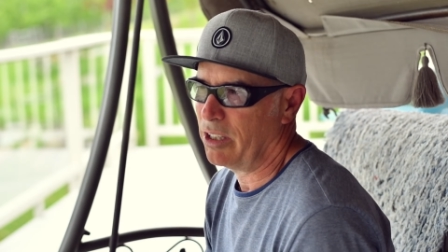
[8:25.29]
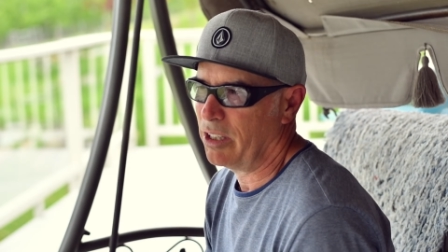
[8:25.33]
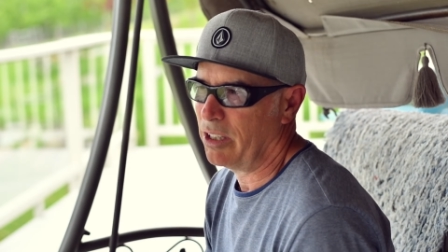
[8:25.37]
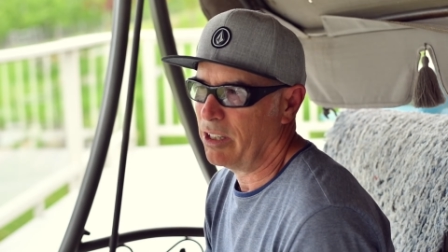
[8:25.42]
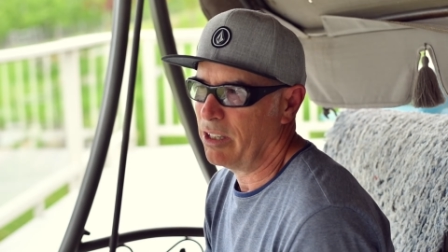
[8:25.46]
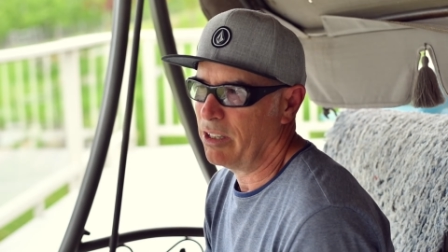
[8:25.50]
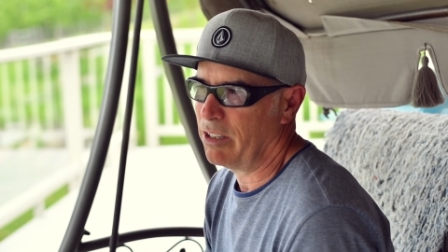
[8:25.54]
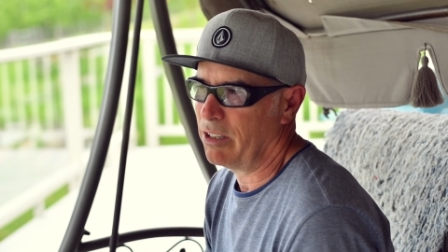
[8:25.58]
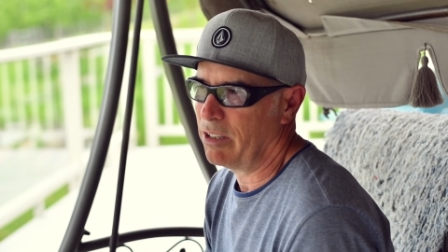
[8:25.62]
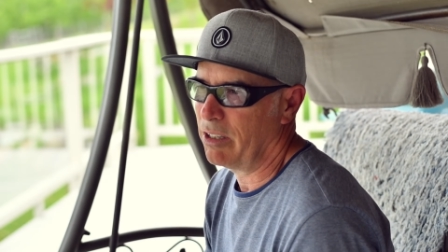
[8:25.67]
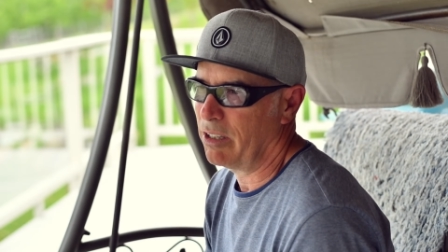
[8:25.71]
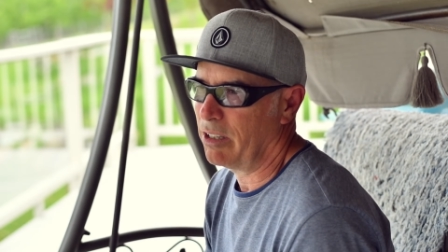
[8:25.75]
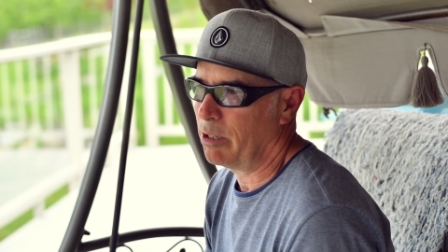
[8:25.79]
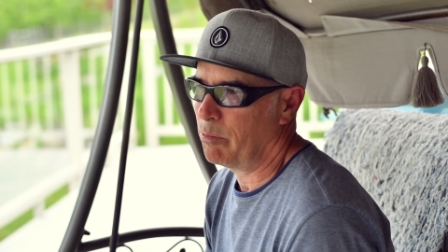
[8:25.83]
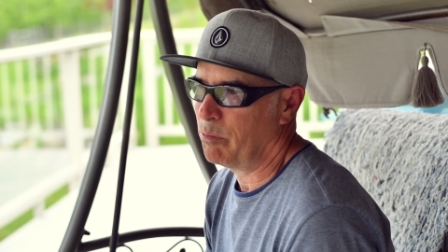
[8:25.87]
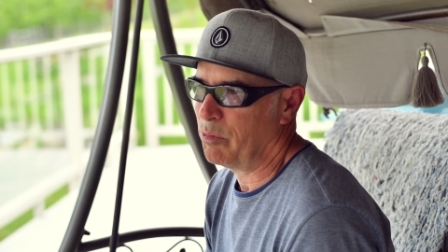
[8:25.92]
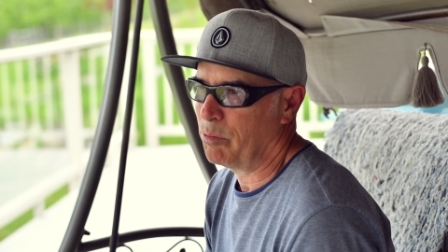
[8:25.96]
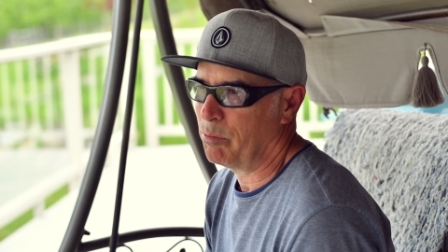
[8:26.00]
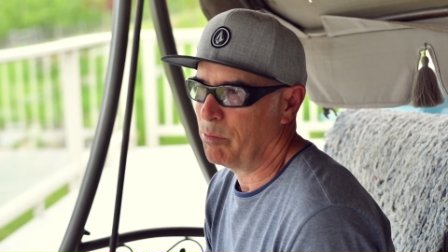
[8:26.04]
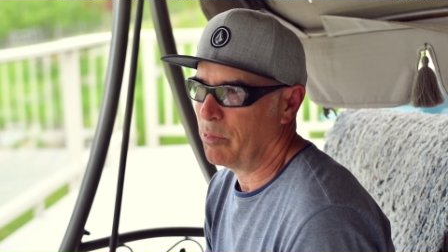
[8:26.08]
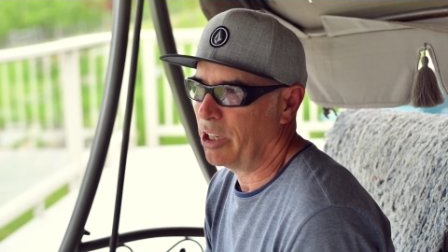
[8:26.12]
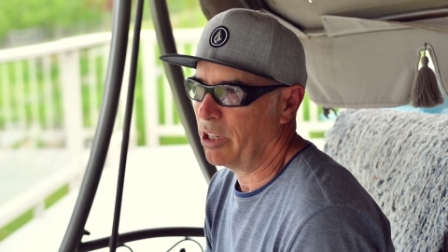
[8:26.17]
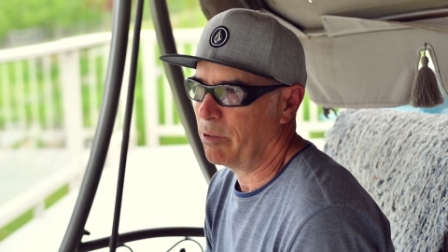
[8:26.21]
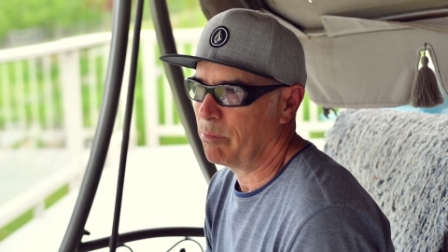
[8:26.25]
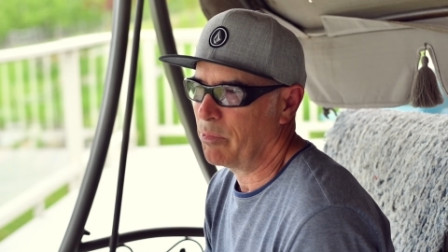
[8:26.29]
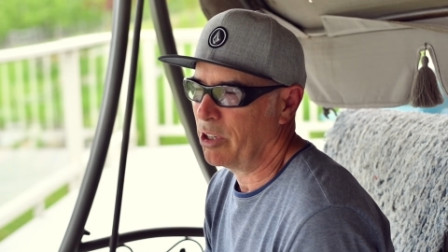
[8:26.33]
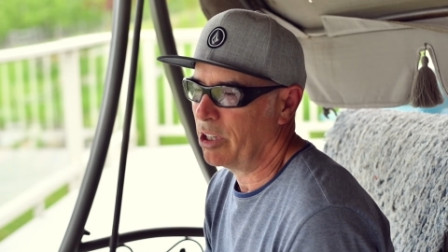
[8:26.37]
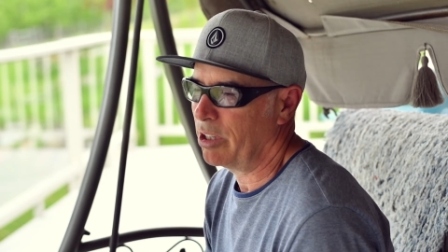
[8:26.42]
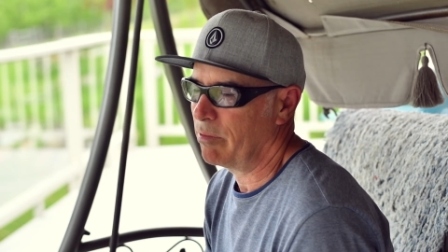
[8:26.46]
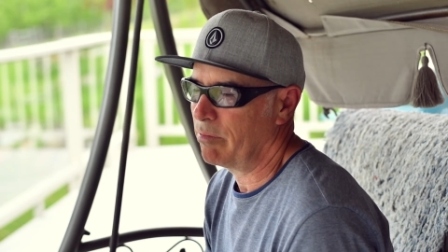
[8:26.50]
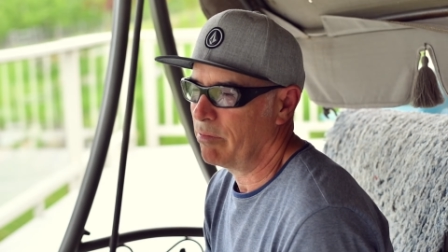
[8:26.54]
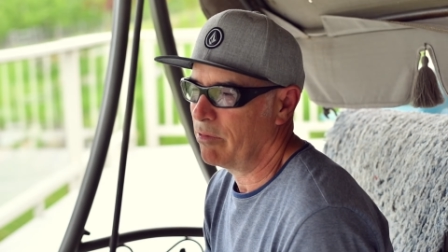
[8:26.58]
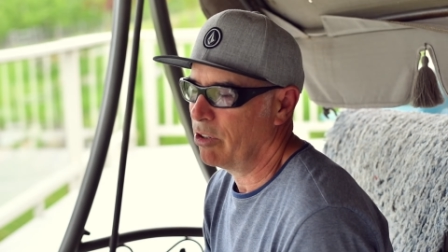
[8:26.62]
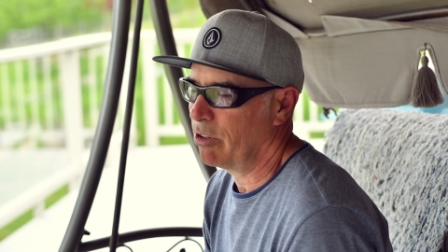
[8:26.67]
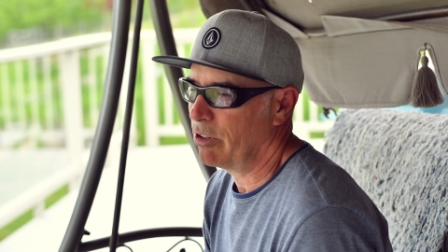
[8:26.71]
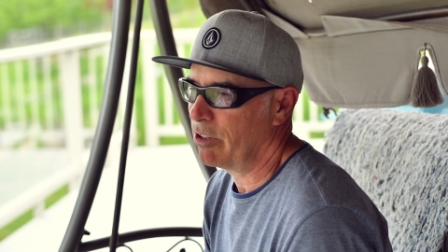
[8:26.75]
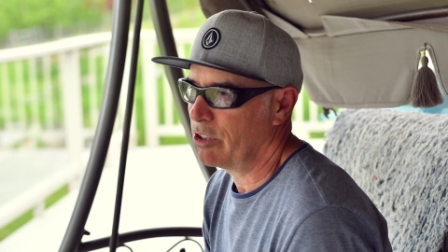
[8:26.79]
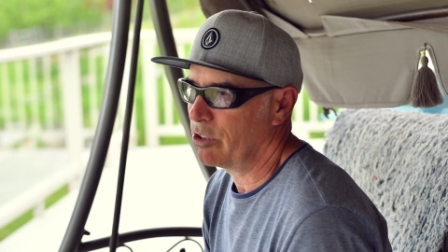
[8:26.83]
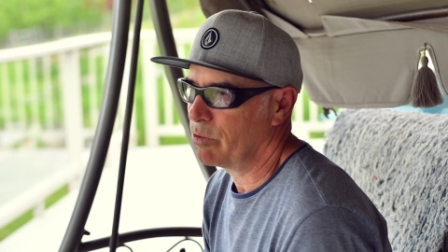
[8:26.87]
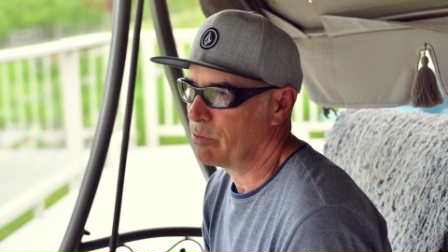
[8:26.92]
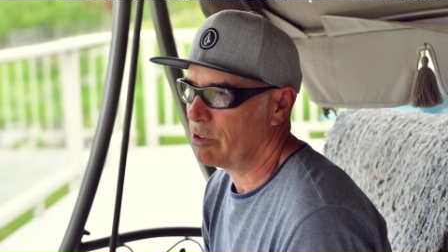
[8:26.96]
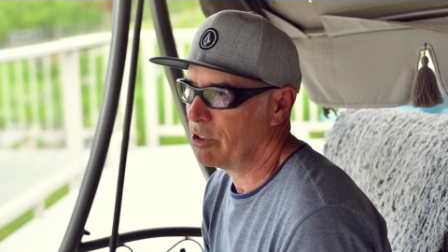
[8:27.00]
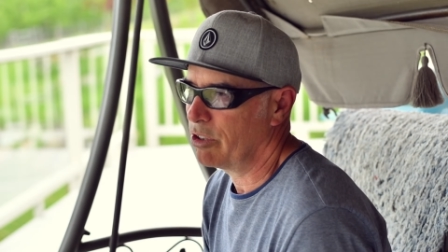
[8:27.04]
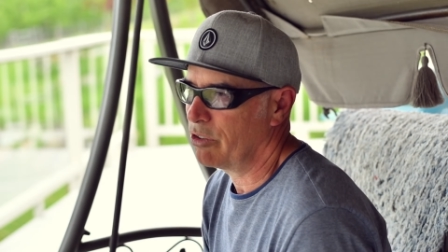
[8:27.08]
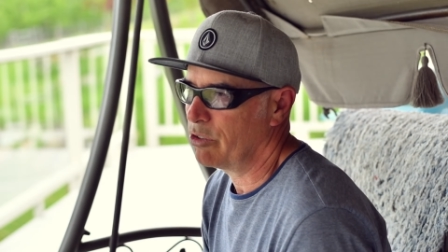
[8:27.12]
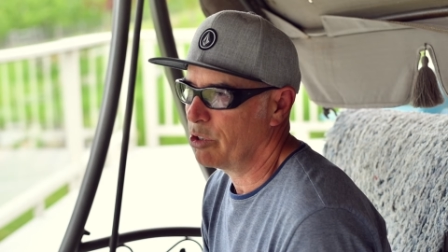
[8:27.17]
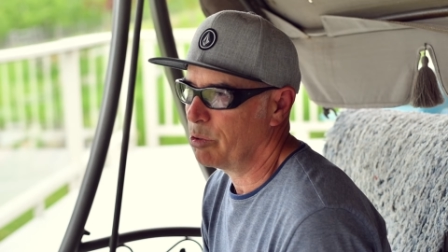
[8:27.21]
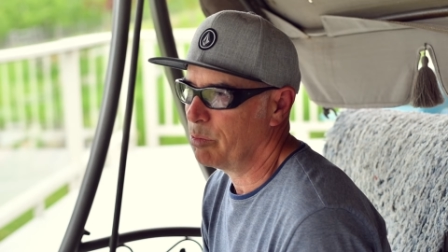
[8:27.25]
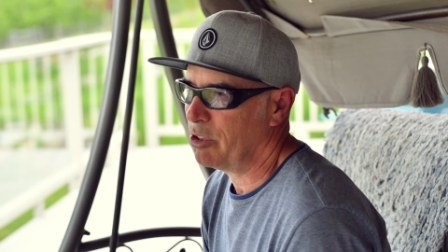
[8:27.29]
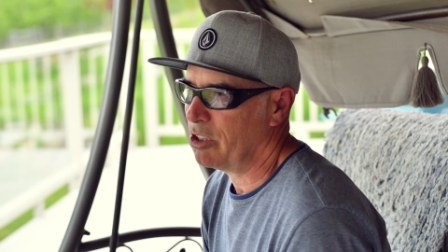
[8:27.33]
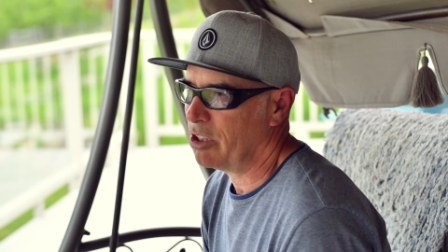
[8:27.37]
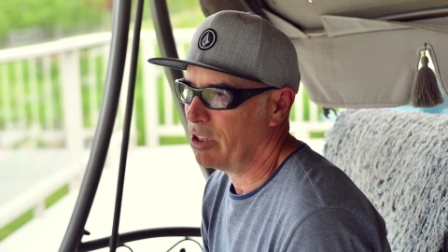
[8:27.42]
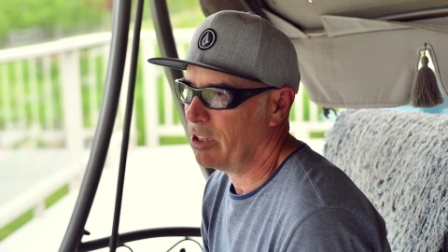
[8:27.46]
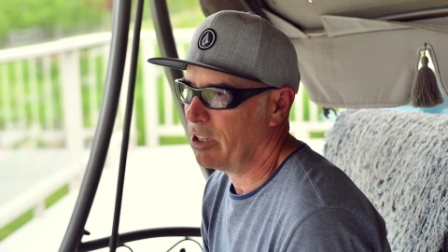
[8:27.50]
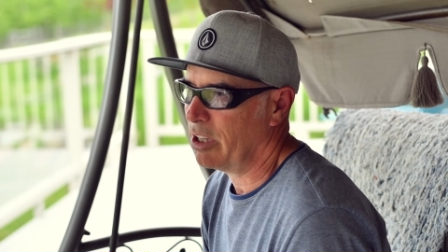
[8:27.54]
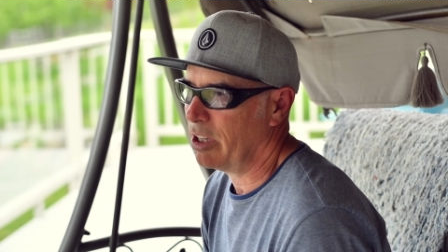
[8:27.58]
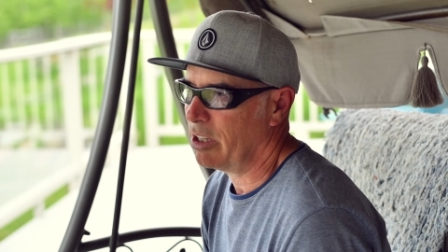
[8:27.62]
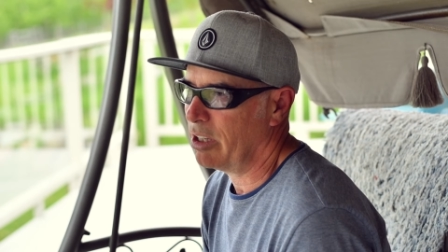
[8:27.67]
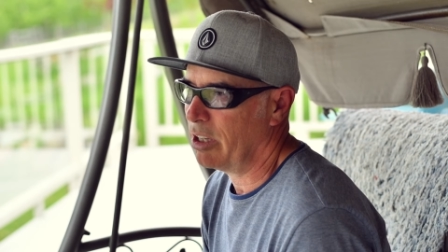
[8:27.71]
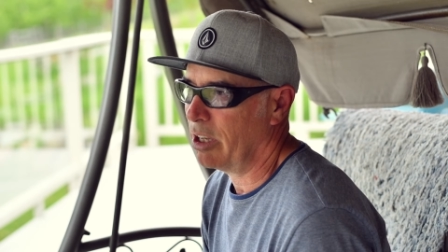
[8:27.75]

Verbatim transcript: And uh, I mean, my my daughters would attribute to that.